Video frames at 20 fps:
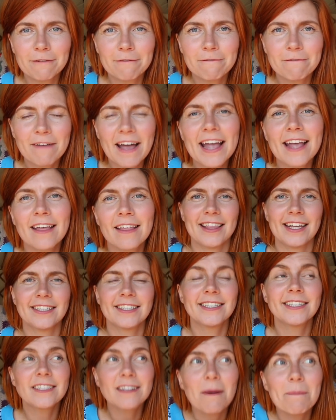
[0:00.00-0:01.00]
of faith.
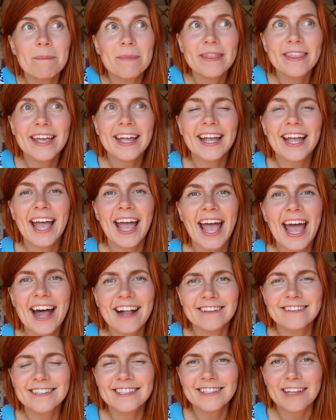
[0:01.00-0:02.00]
There's something
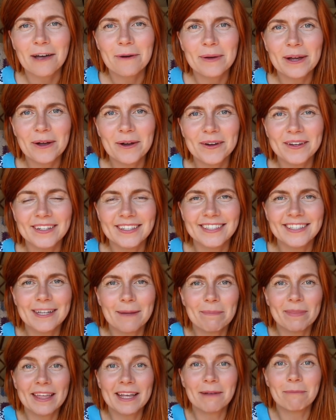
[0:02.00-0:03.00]
else going on,
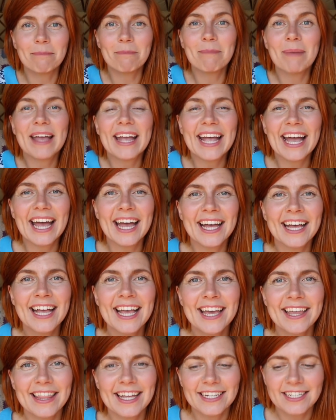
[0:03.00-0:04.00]
something bigger
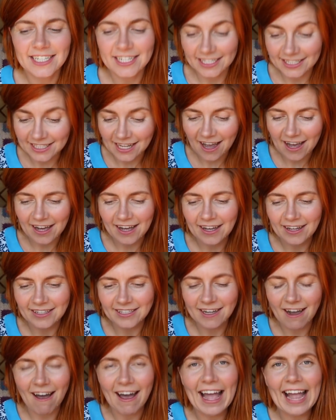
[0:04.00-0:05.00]
than just our
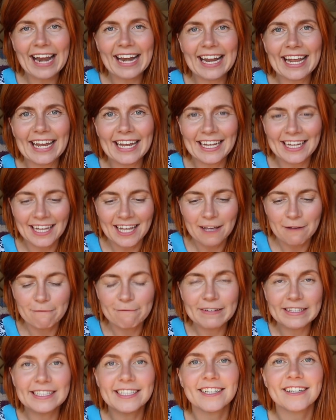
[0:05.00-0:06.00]
tiny
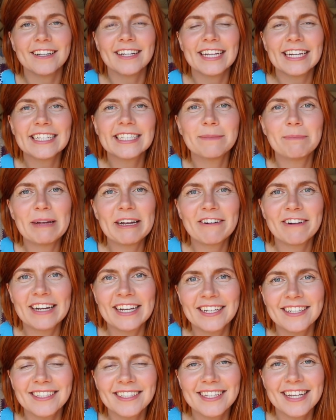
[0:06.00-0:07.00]
physical
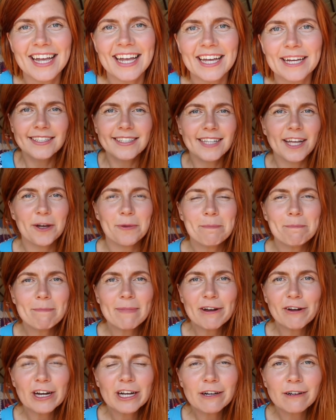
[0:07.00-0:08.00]
experience here. So
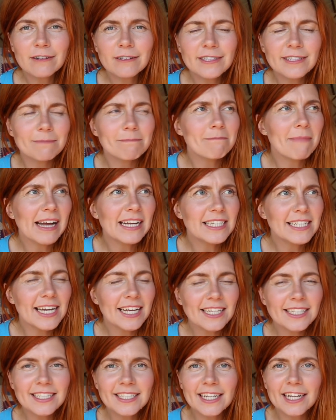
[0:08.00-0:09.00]
miracles,
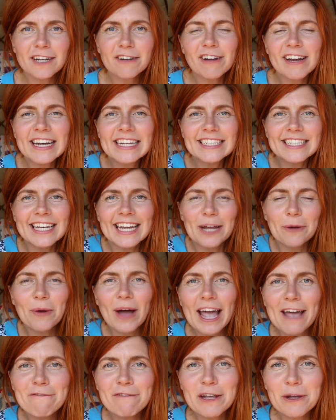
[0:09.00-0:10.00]
magic, synchronicity,
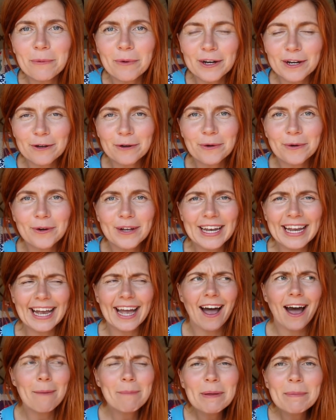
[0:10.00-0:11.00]
whatever you want to call
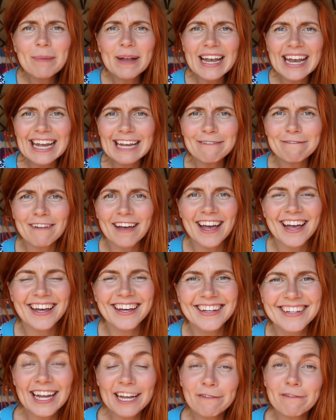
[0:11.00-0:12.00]
it, I'm a believer,
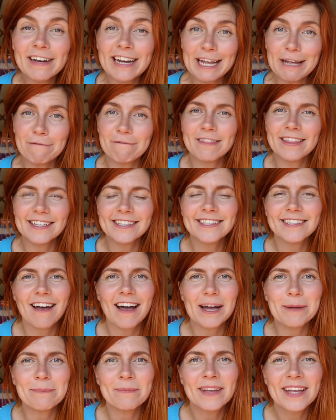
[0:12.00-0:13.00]
even if this
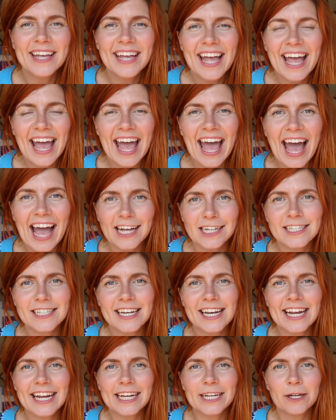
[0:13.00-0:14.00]
time it
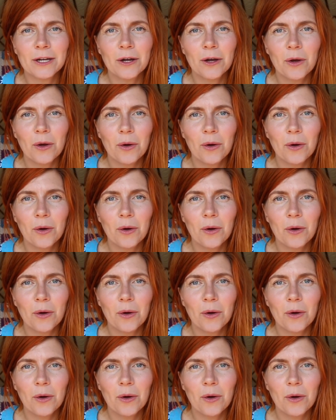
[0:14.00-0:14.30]
actually